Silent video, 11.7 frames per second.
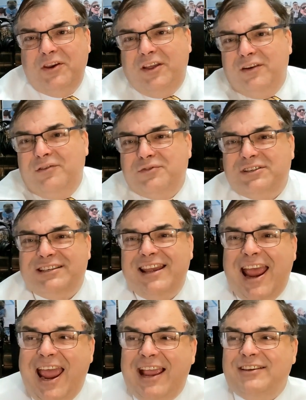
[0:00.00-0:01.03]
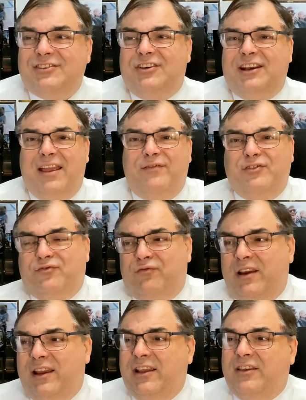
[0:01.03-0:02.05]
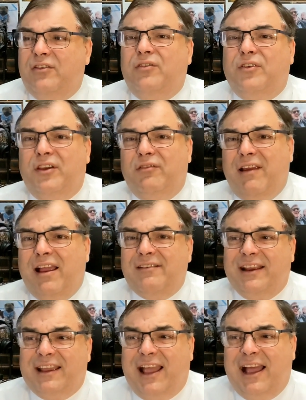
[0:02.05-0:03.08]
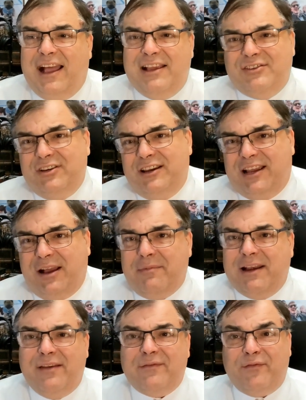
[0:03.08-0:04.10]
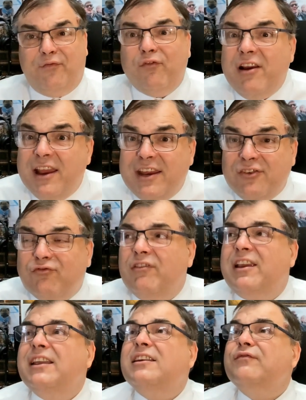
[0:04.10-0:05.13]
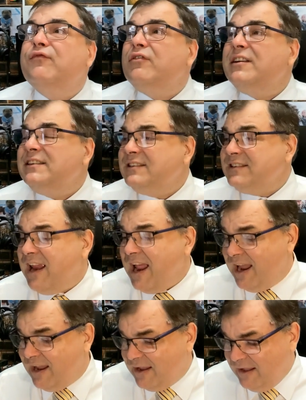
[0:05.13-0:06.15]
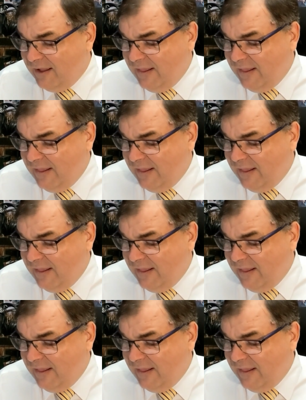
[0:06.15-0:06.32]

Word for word: you. Got little snacks. You can have a drink. You're looking around at cars. You can come and have a free drink, a free snack.